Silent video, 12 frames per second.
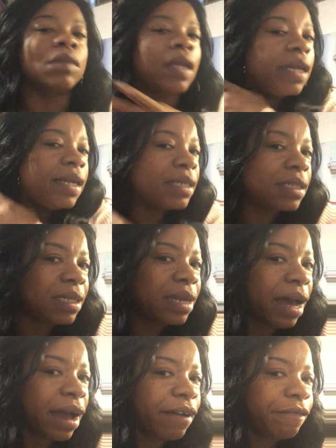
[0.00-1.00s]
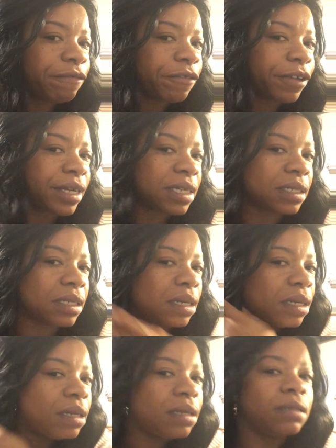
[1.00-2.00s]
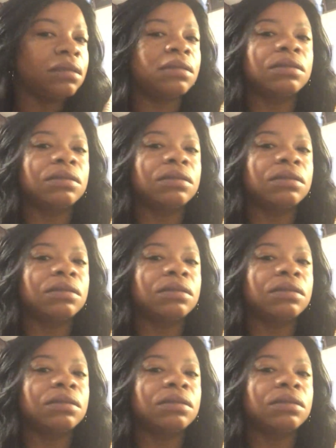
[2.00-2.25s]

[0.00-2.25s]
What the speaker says: And it's not frizzy.